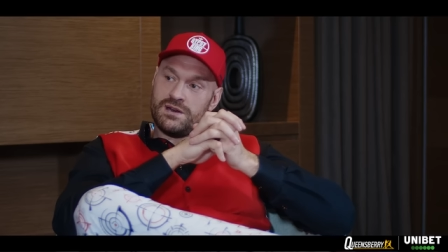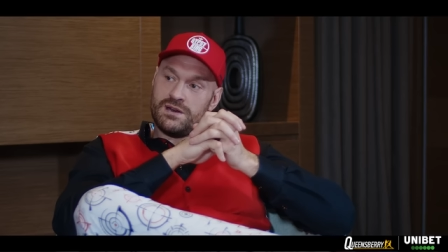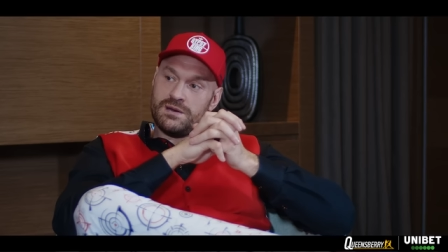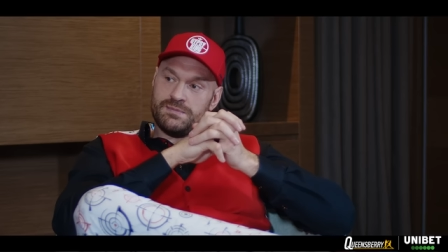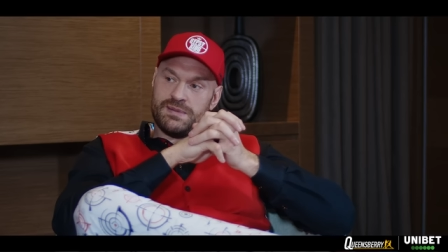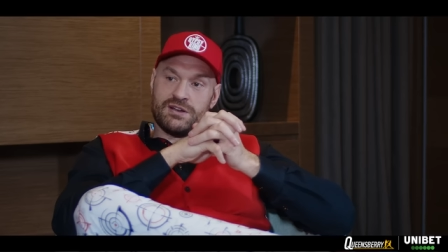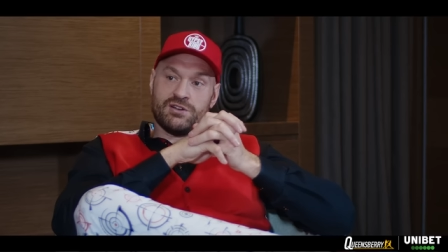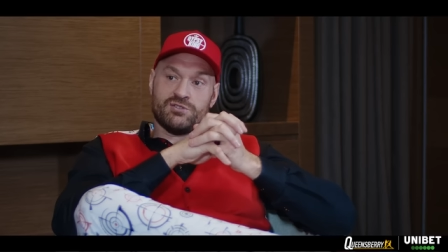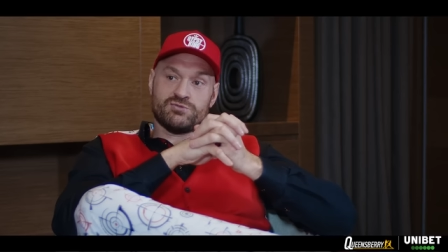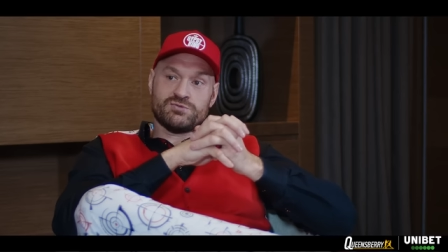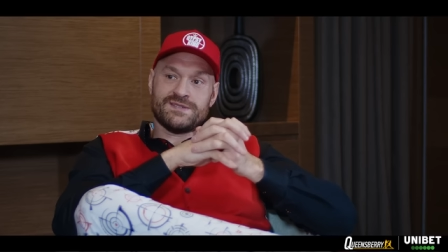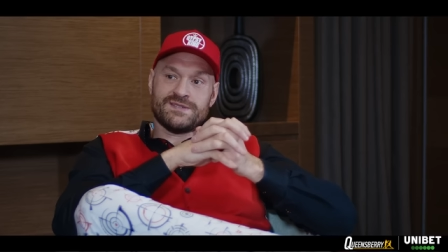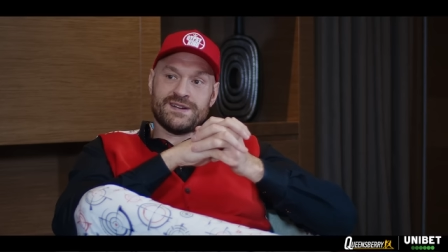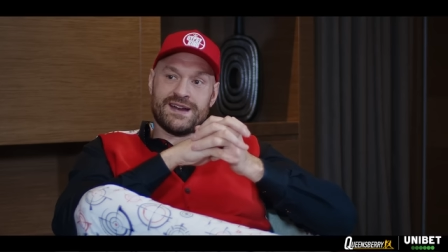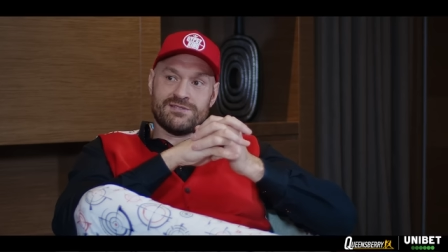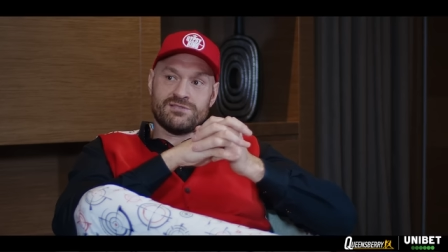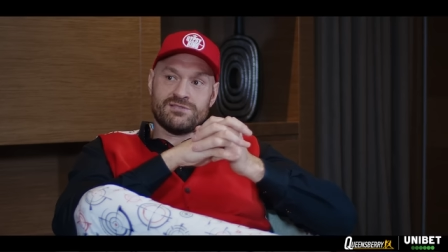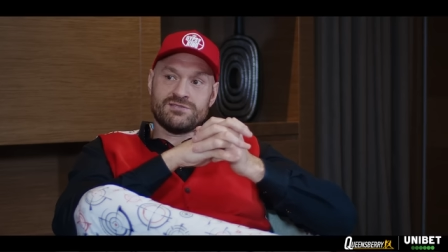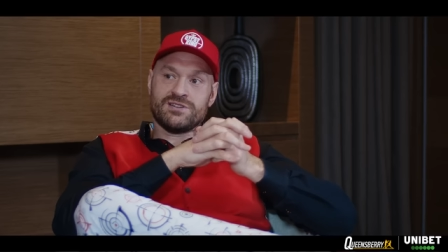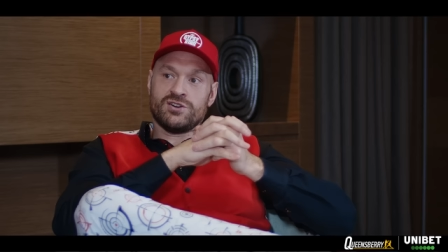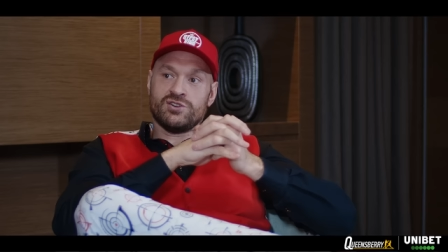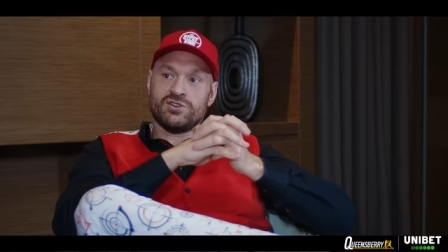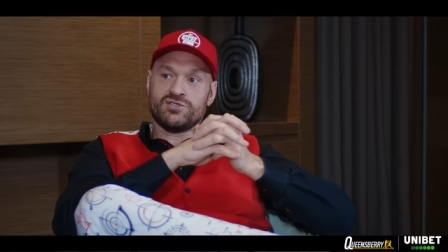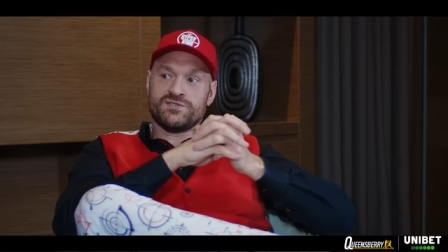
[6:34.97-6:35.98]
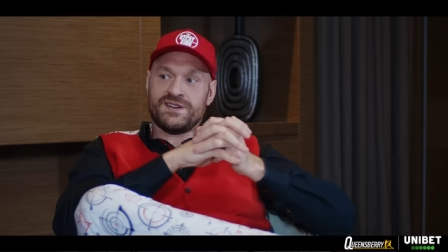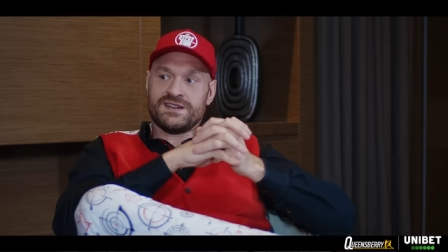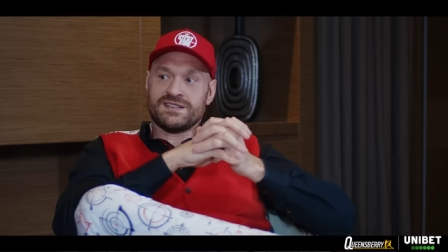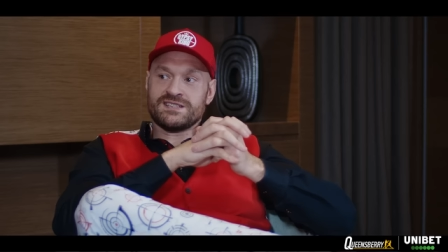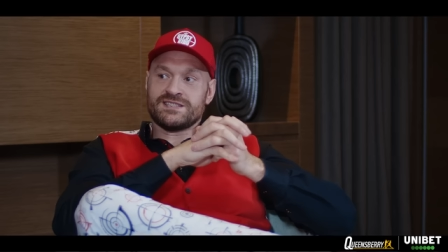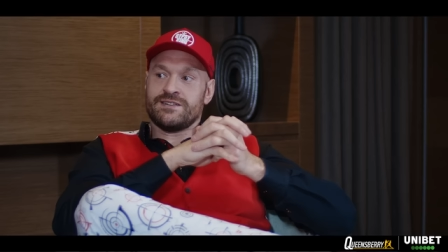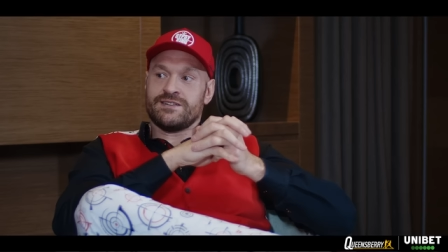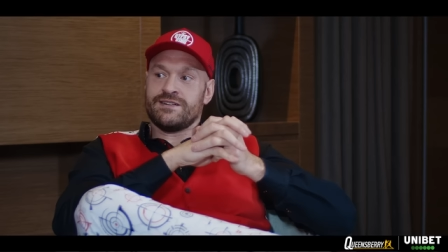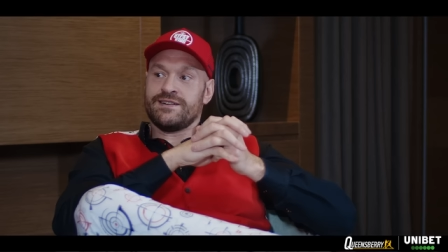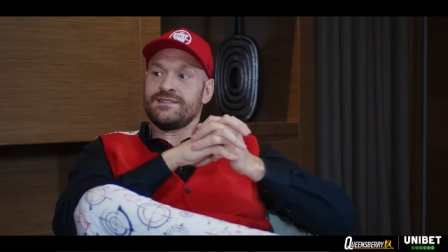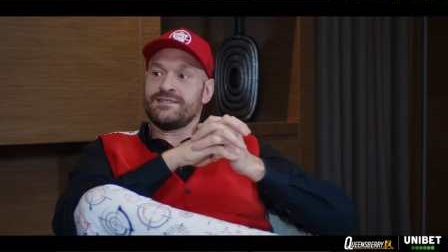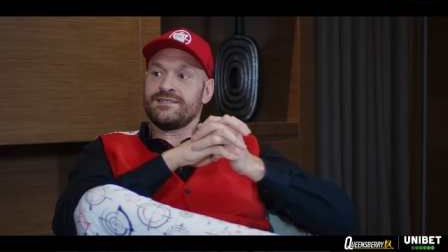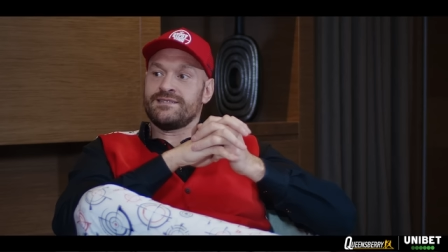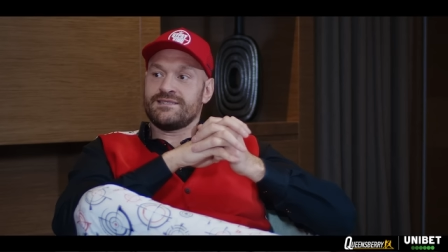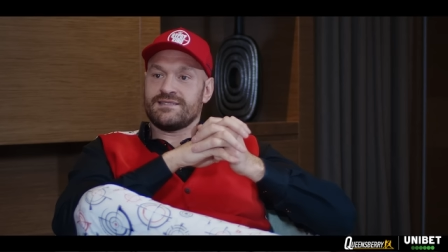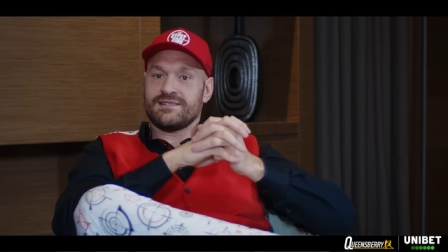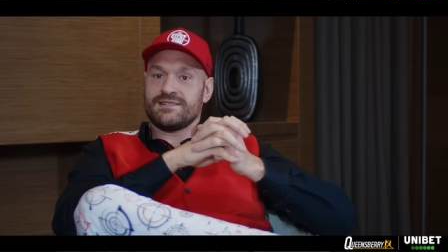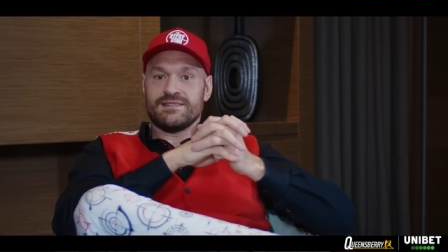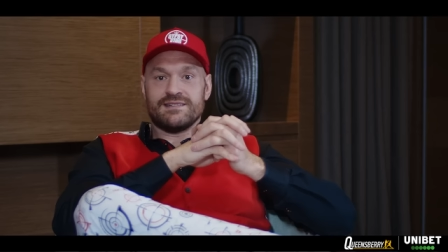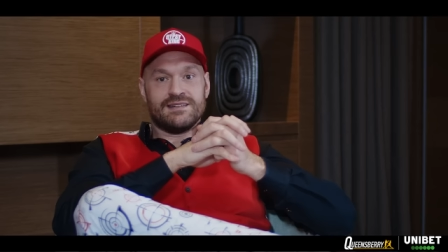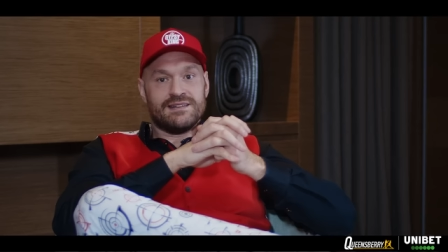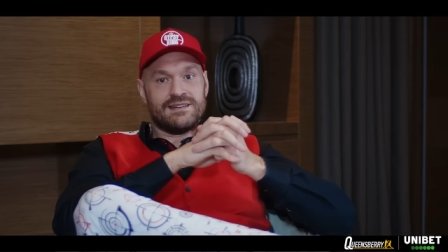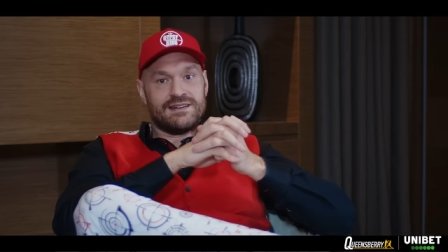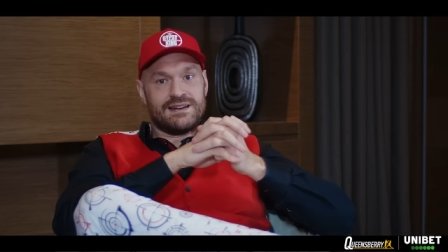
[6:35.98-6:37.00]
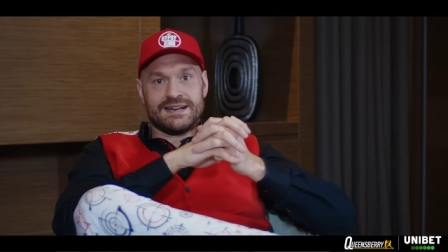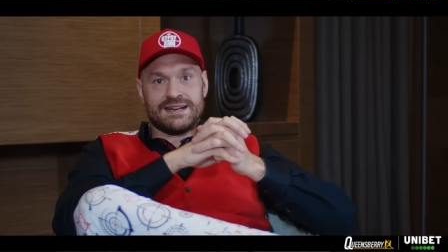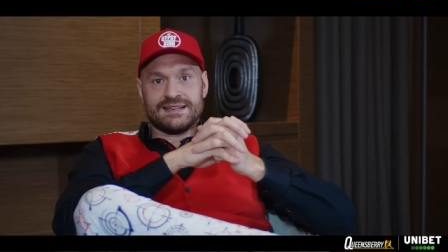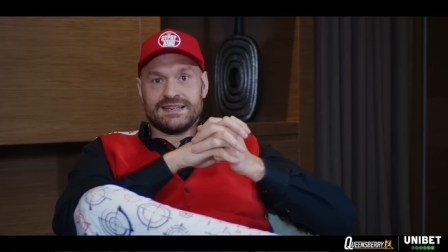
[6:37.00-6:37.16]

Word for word: Because without those victories, I